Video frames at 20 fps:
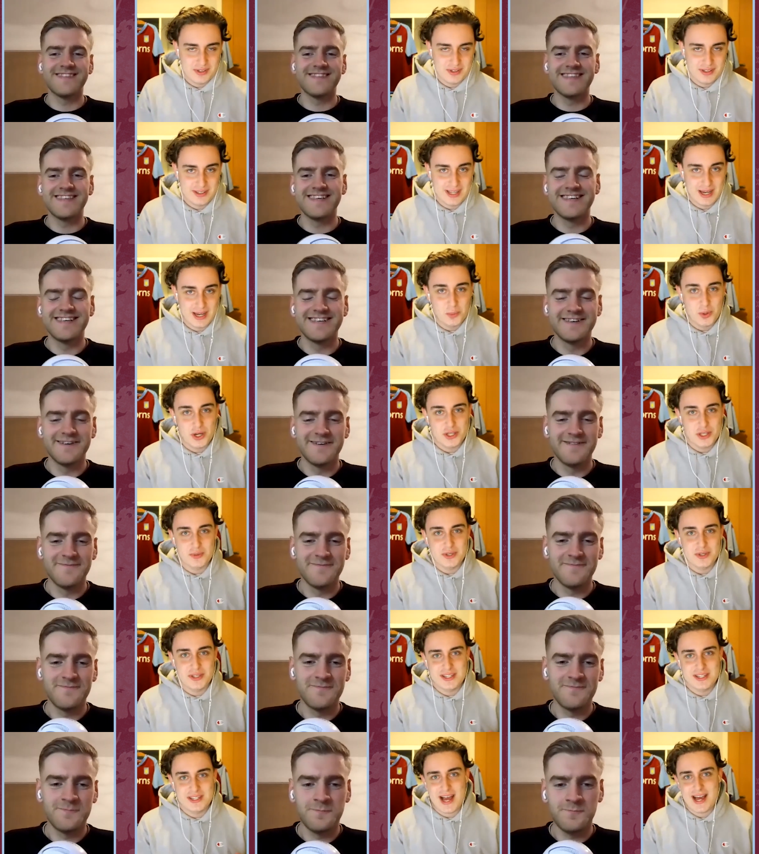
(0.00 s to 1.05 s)
Speaker 1: friend Dan Wiseman.
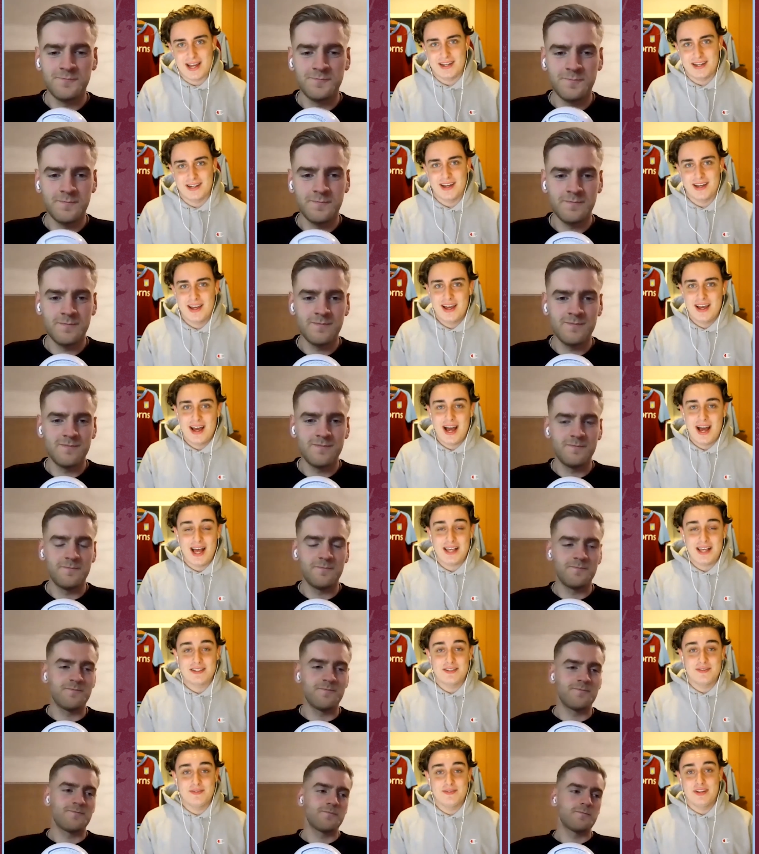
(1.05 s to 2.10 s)
Dan,
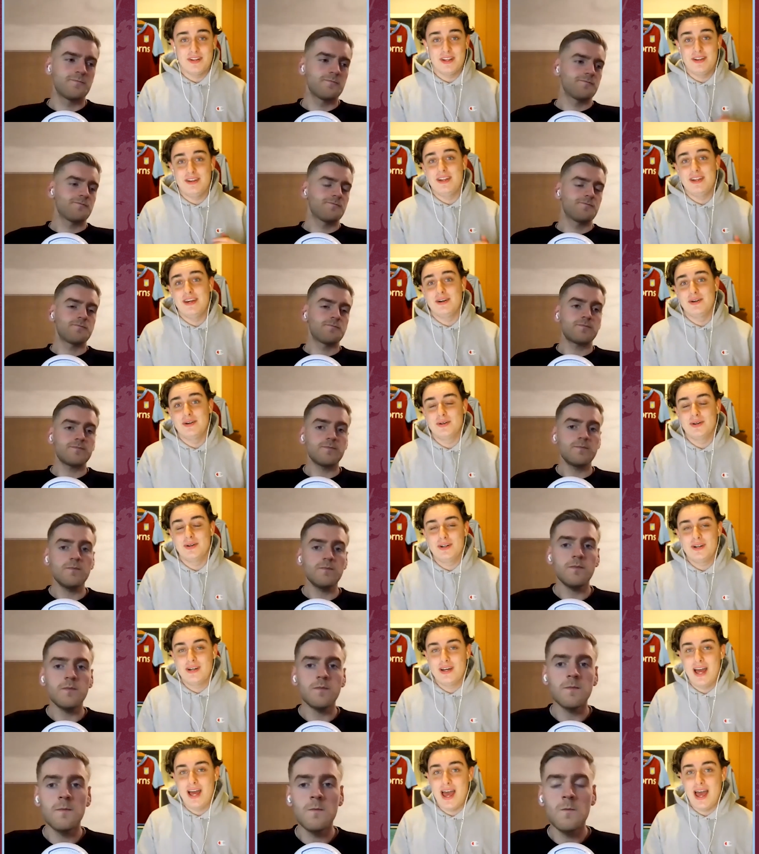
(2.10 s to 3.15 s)
Aston Villa nil,
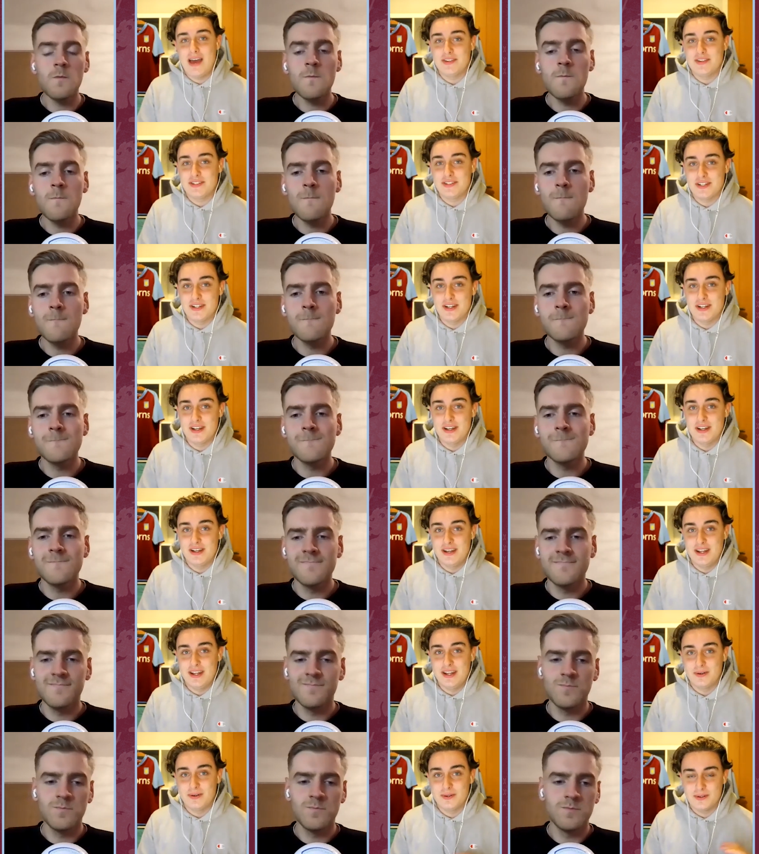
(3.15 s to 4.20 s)
Everton
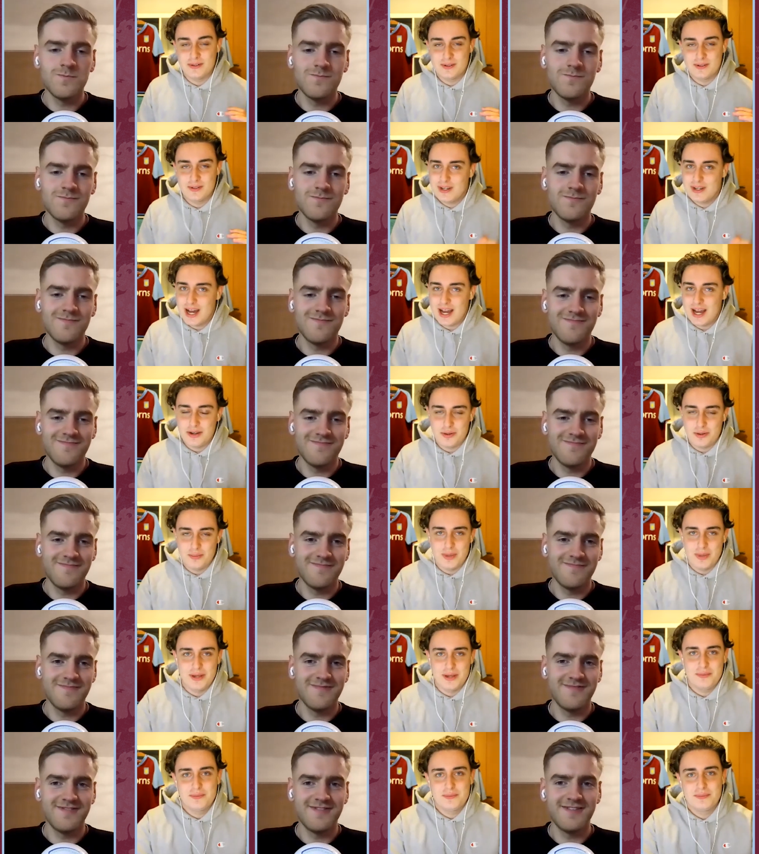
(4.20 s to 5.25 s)
nil. How you doing, mate?
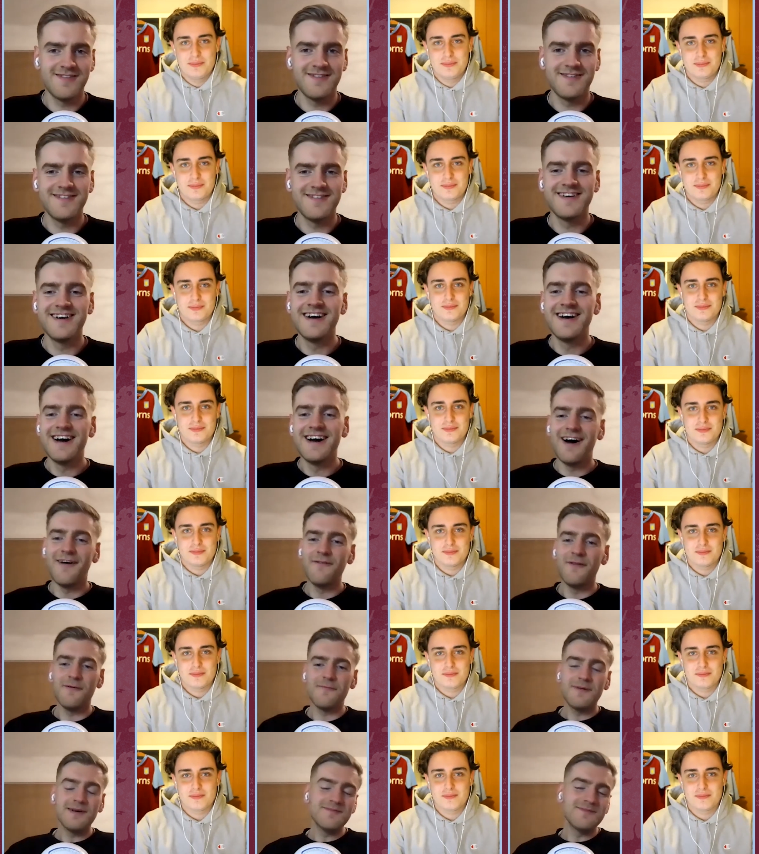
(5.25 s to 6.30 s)

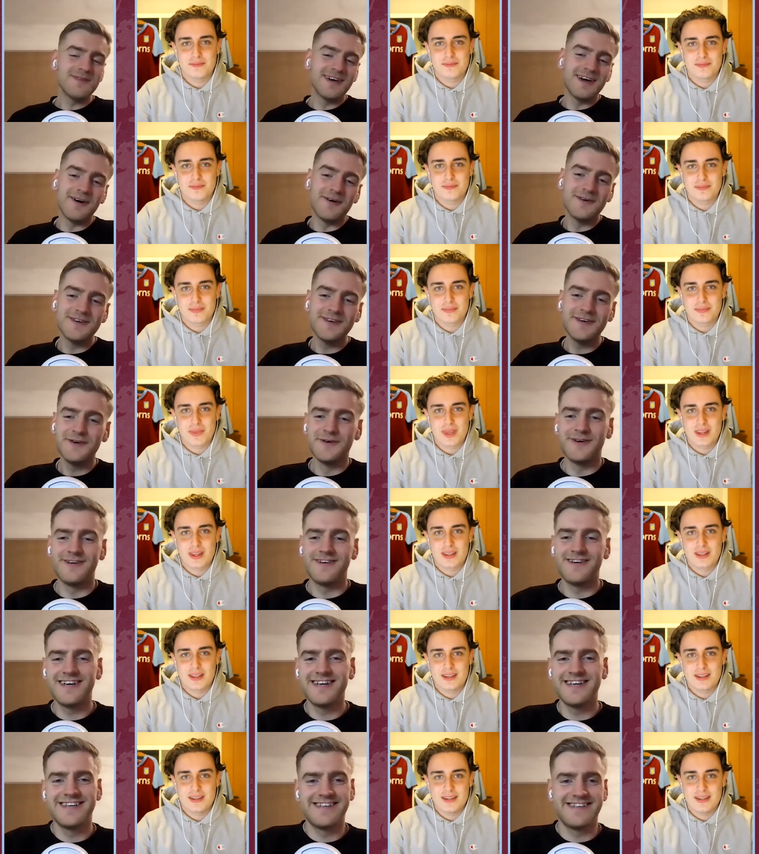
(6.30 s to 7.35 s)
Speaker 2: Not bad, mate. How are you?
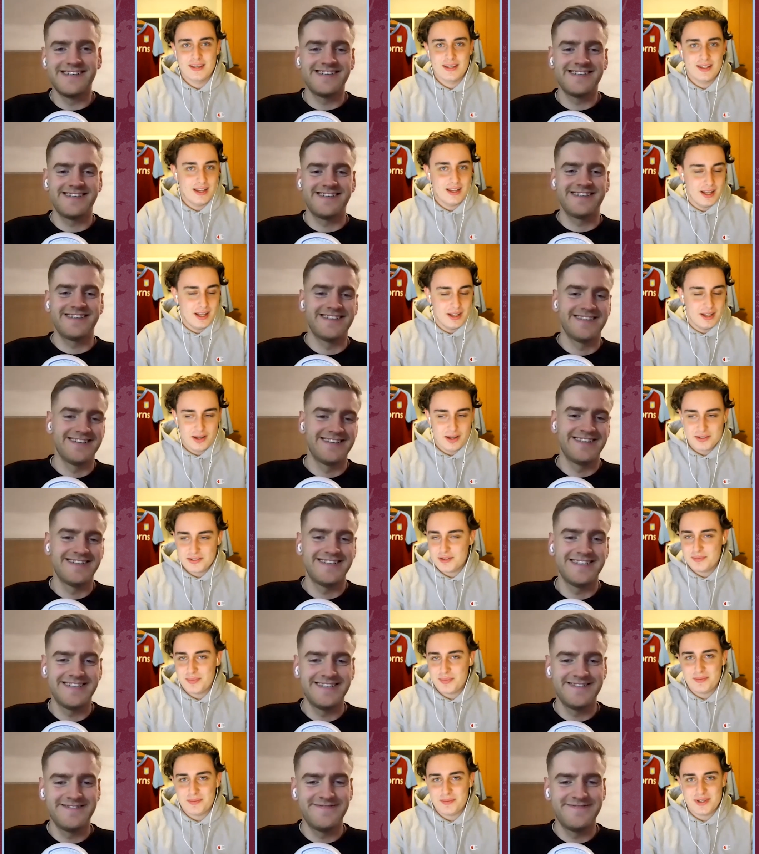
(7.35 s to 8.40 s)
Speaker 1: Not so
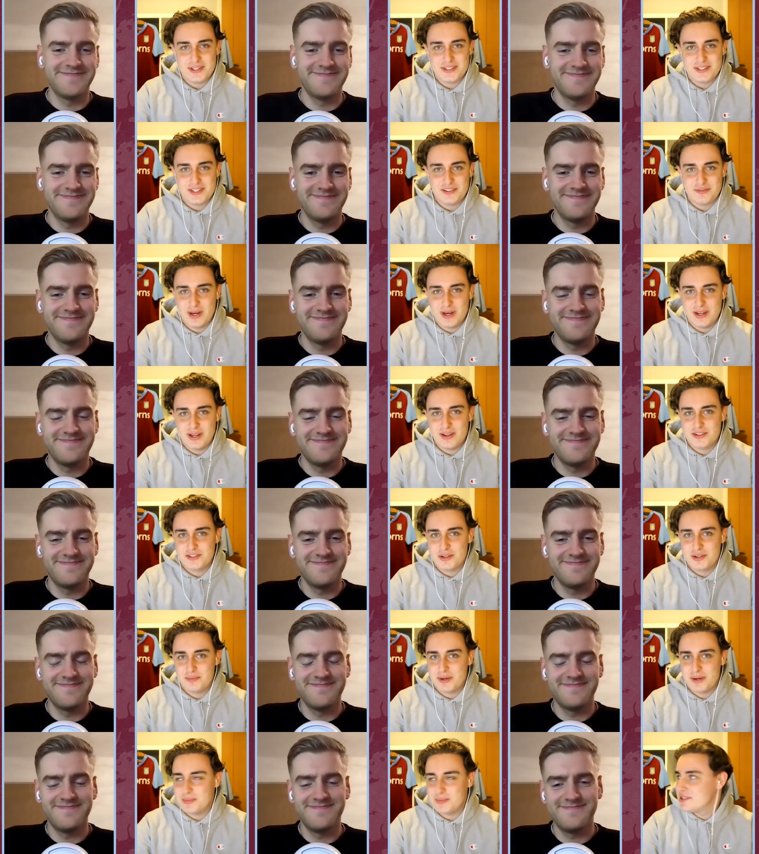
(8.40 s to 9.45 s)
bad myself, man. Not so
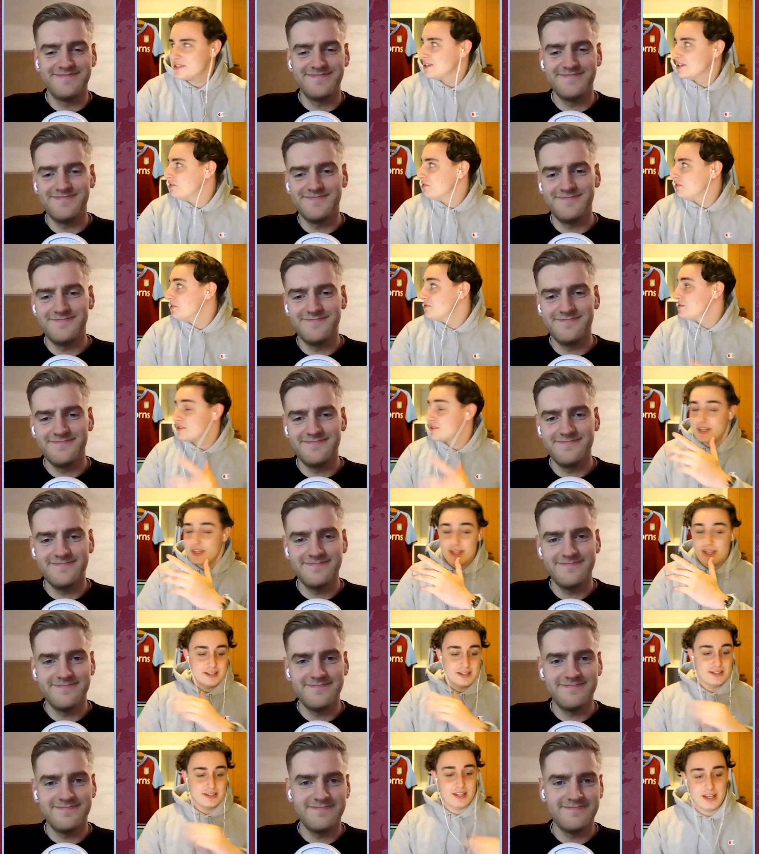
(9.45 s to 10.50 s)
bad myself. Obviously,
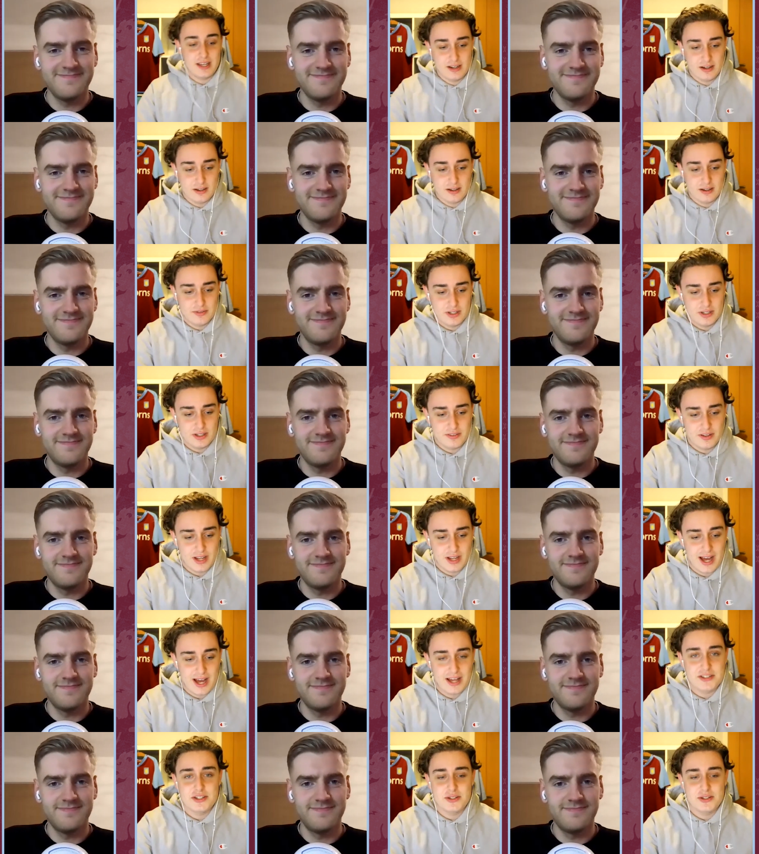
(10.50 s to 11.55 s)
it's late night Villa Filler,
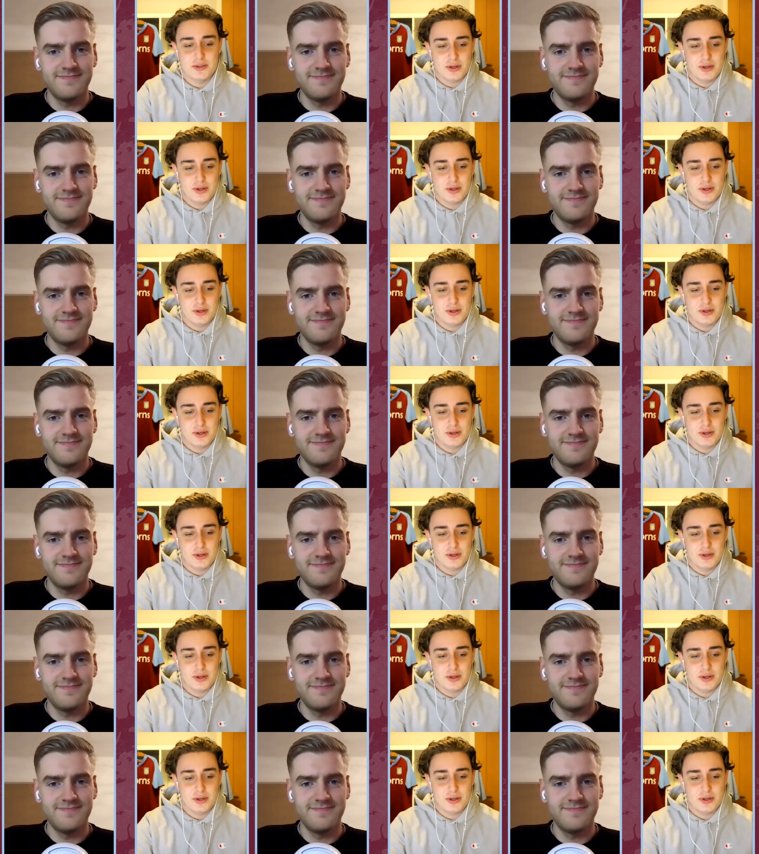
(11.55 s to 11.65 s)
as you